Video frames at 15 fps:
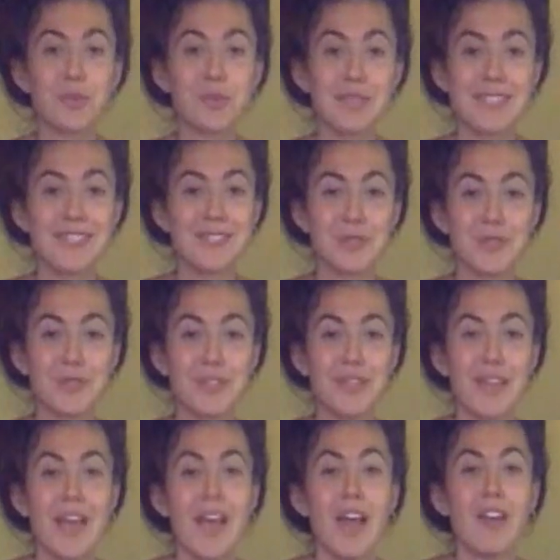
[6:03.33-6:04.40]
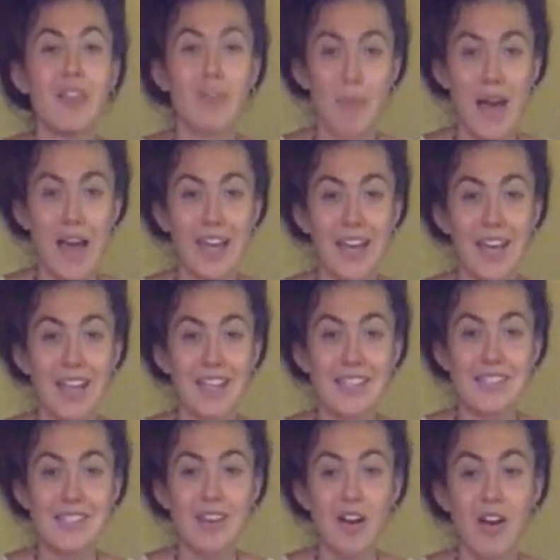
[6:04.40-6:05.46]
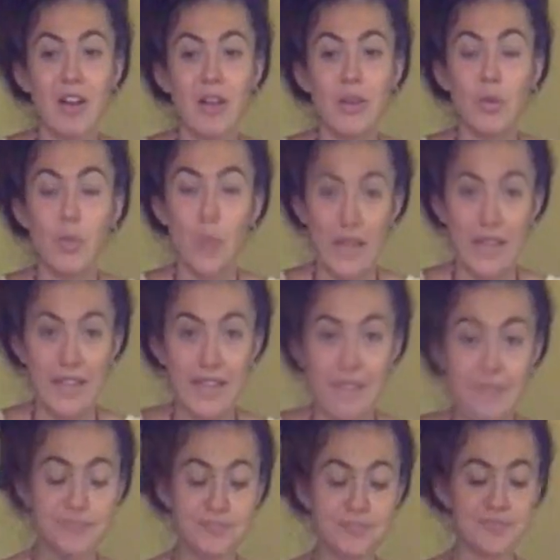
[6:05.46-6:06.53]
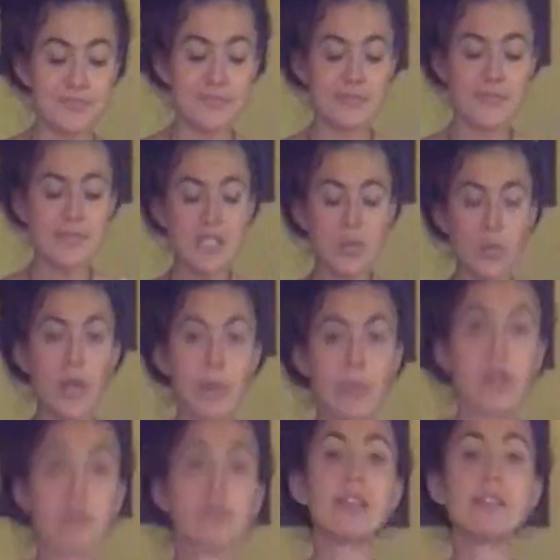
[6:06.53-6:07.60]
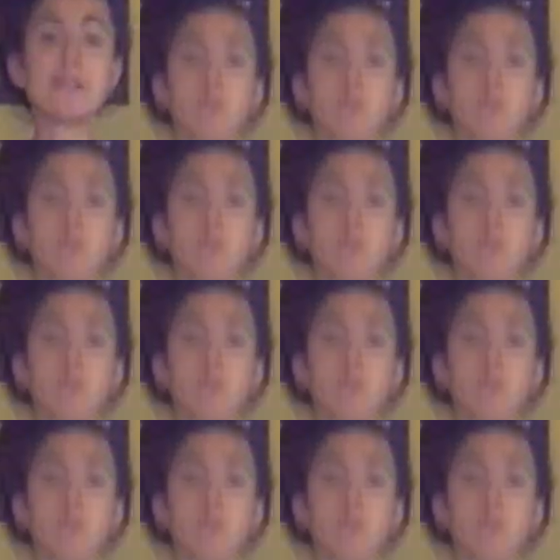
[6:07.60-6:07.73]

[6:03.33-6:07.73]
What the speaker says: release tool from Aya is called Wailing. The way we do this